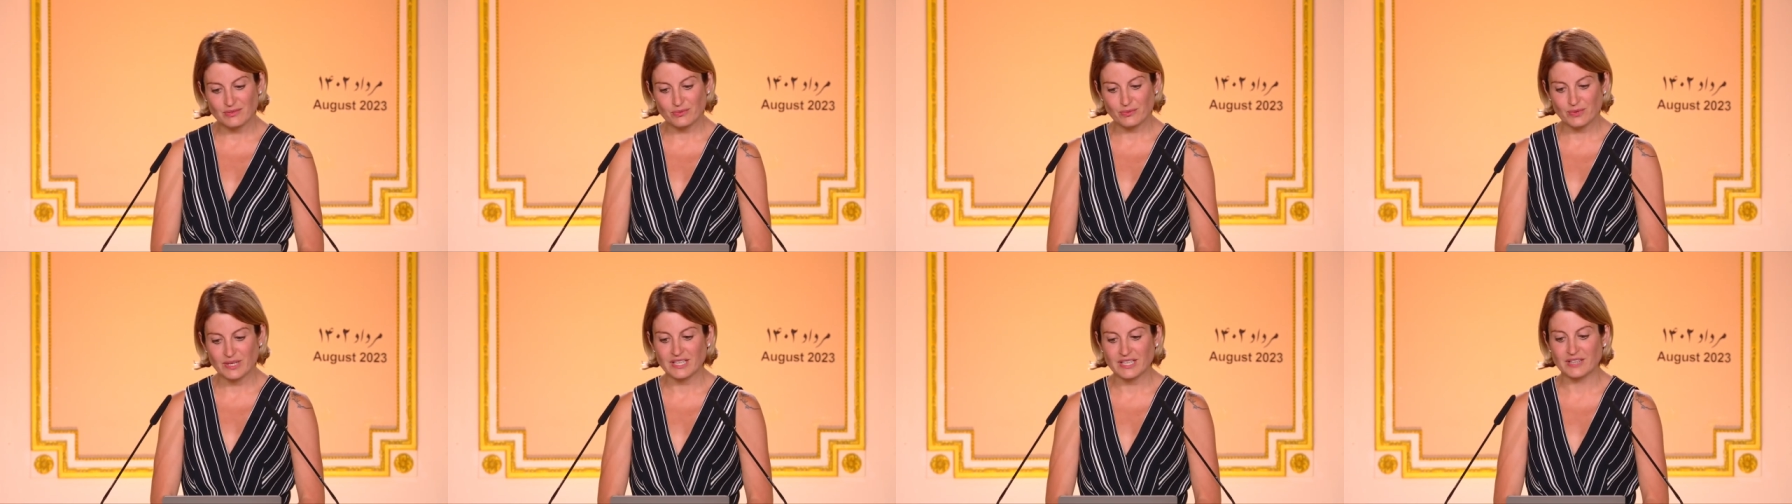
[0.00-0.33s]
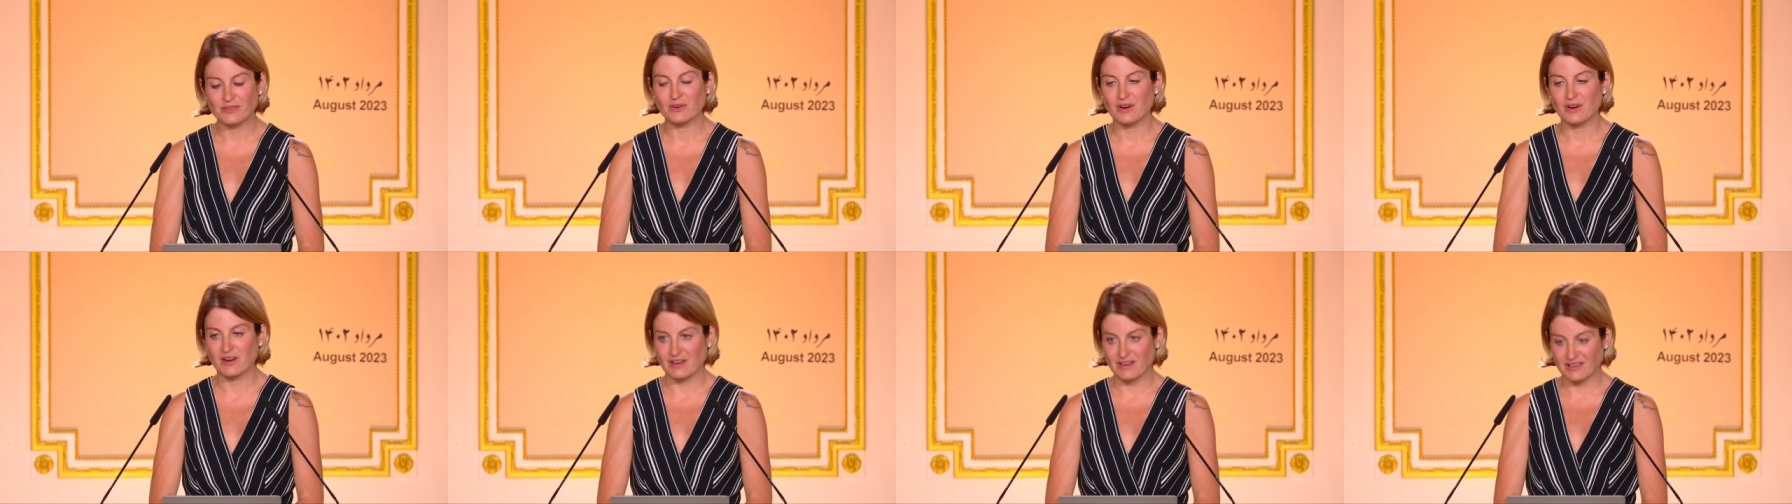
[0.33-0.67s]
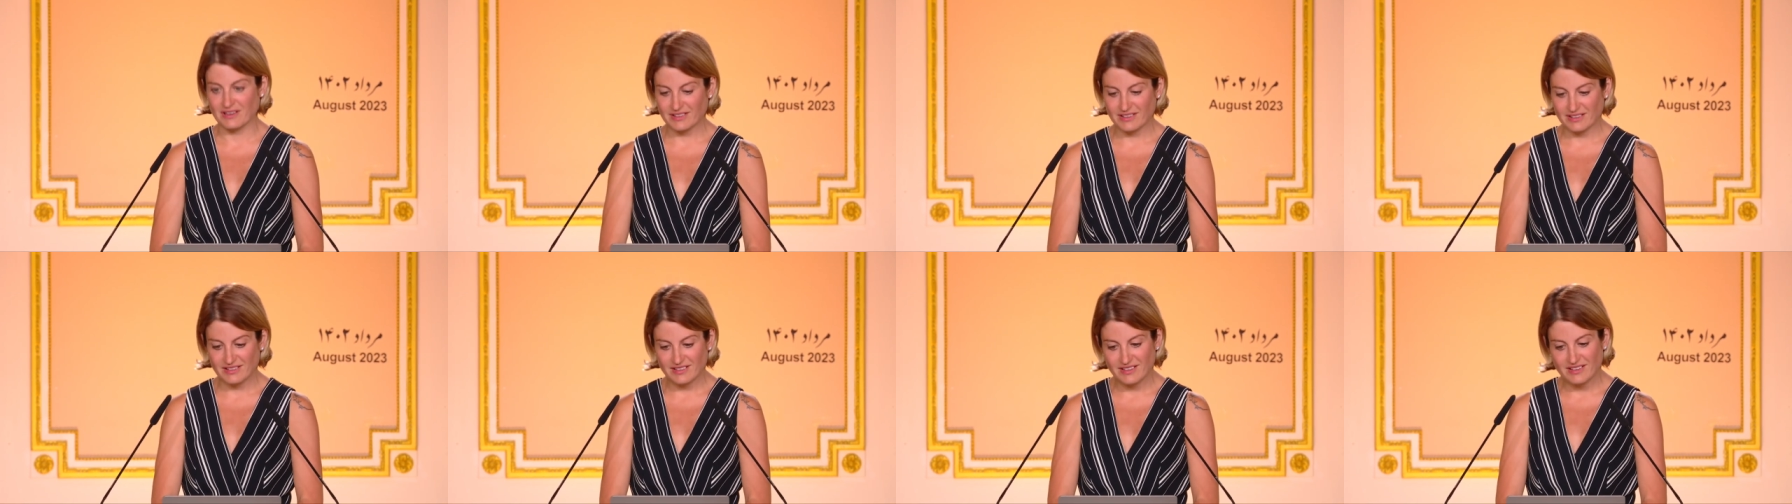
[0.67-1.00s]
when
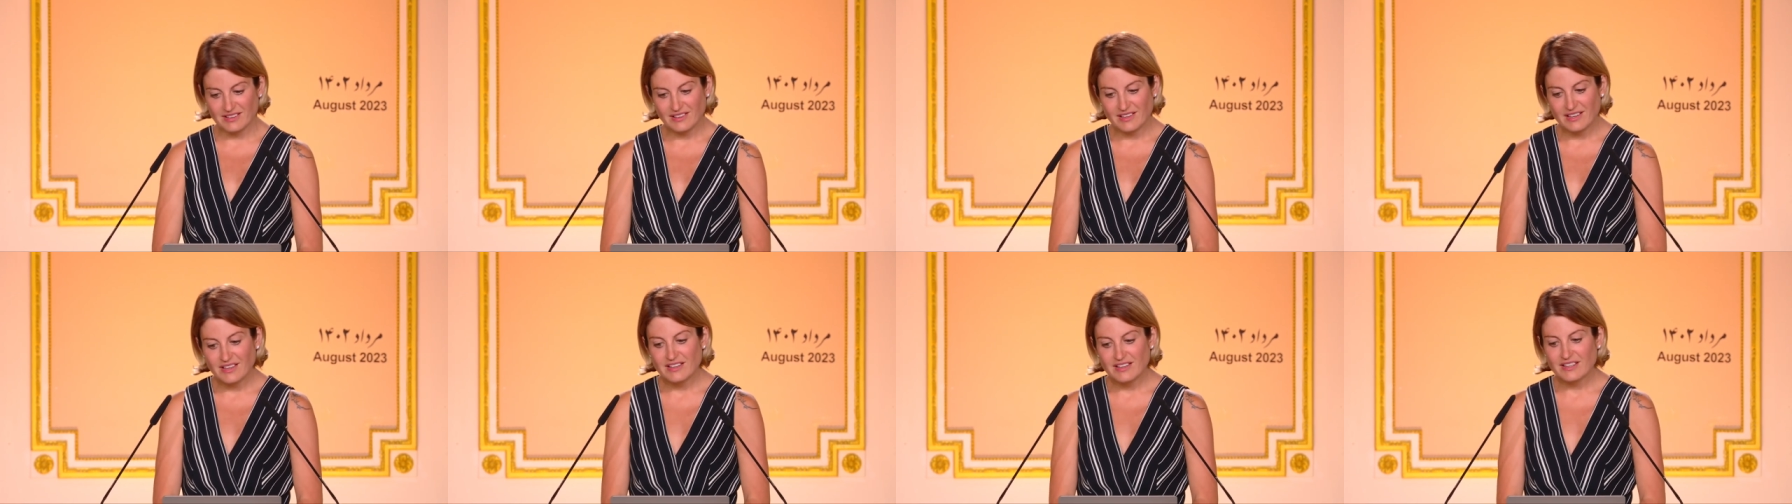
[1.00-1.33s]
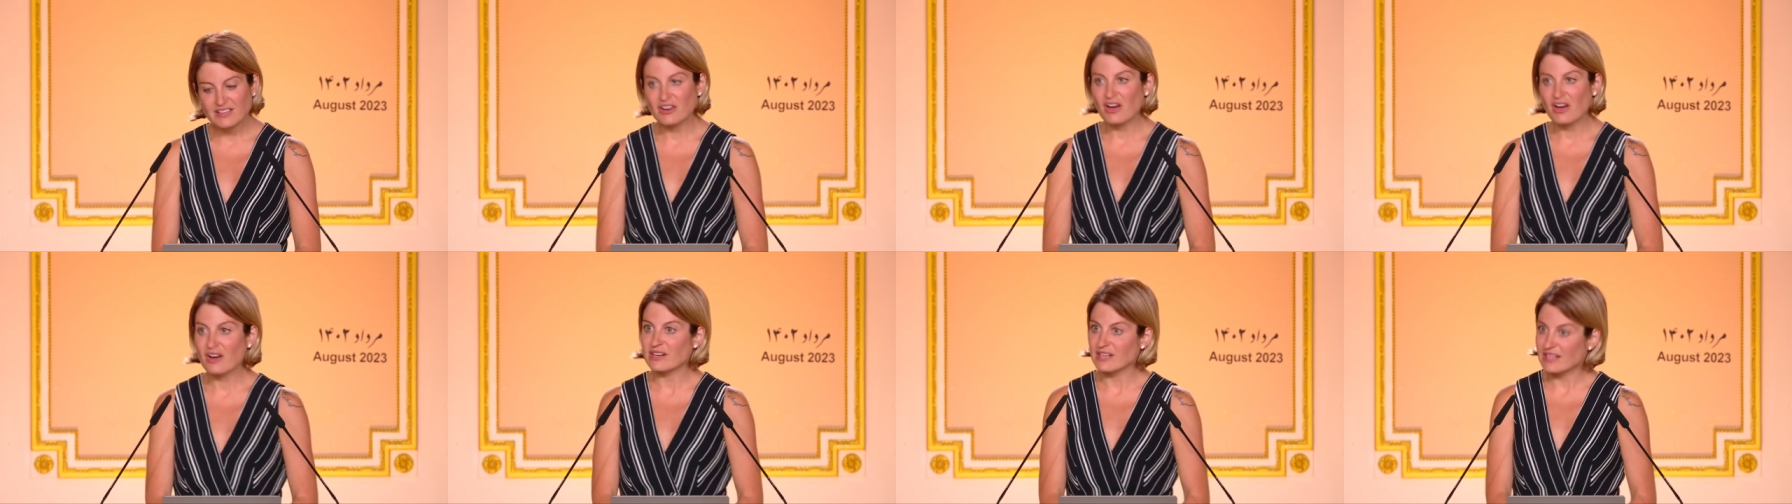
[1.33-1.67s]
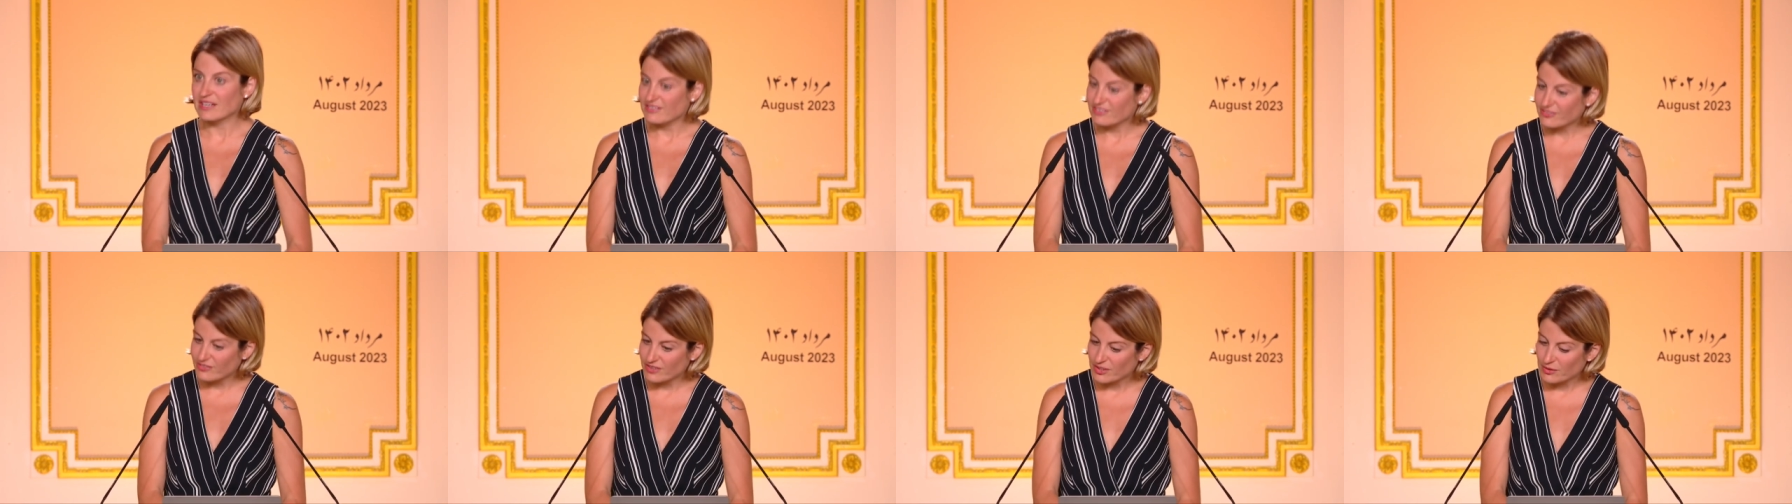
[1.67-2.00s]
Iran, not
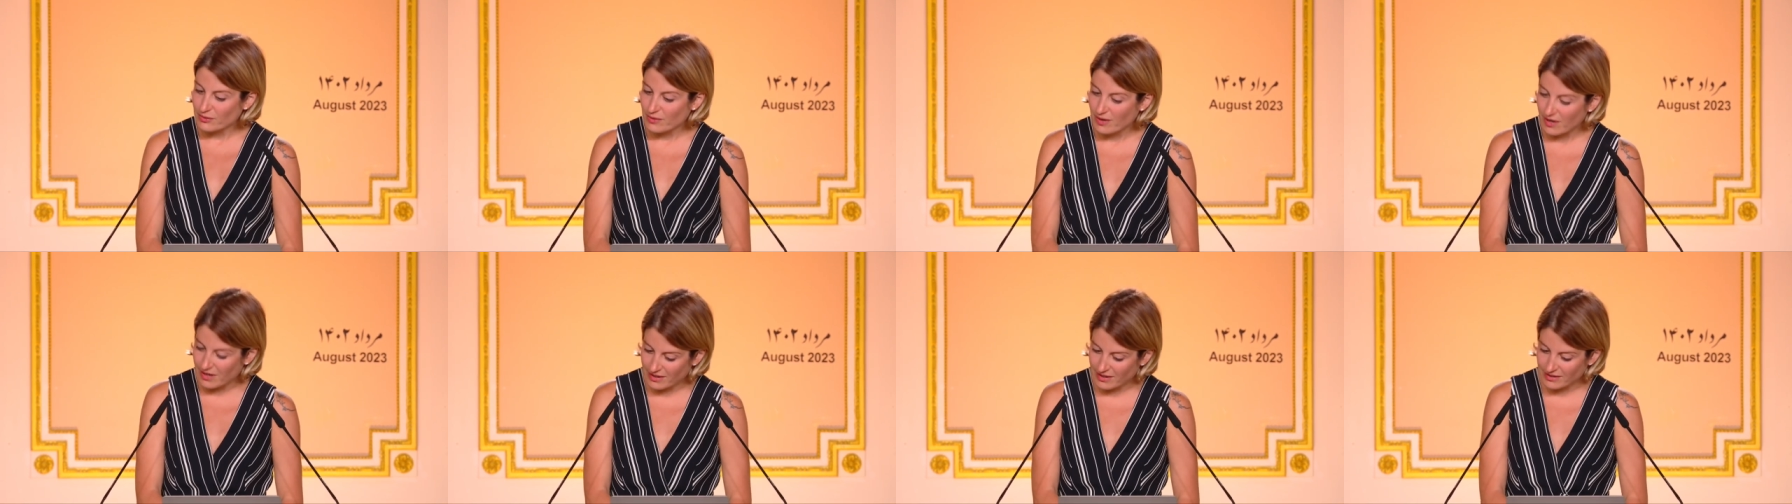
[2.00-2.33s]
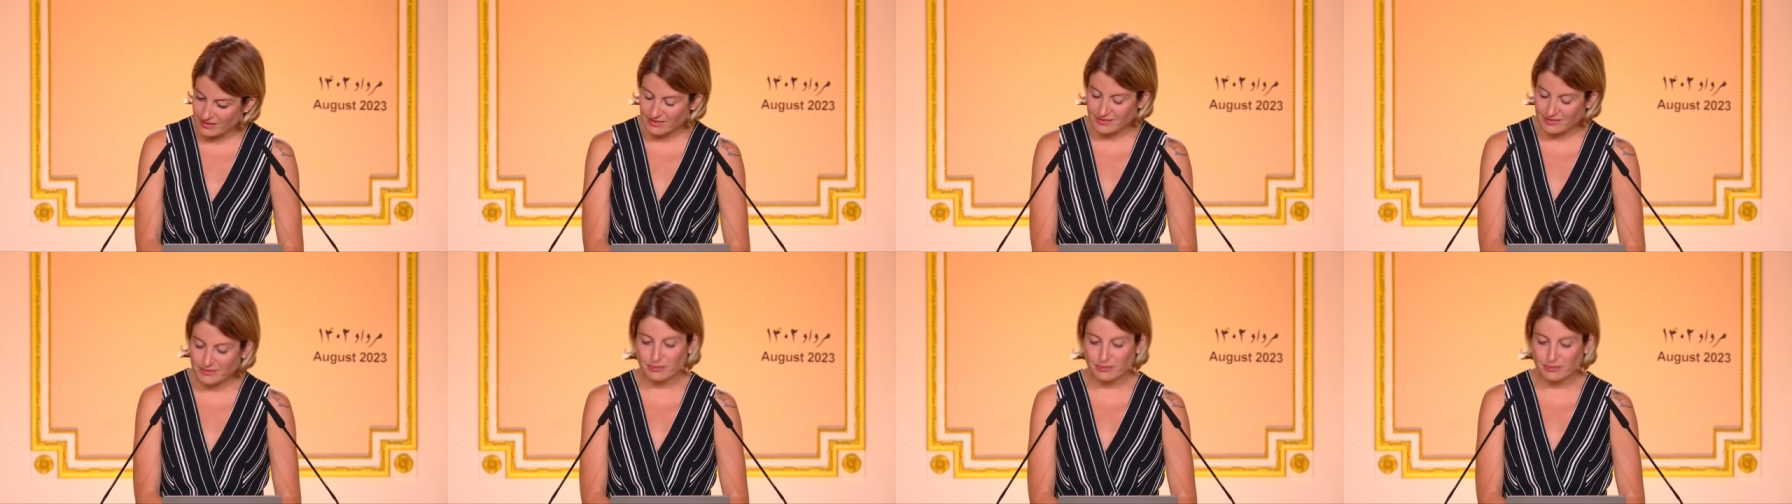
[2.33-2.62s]
if Iran,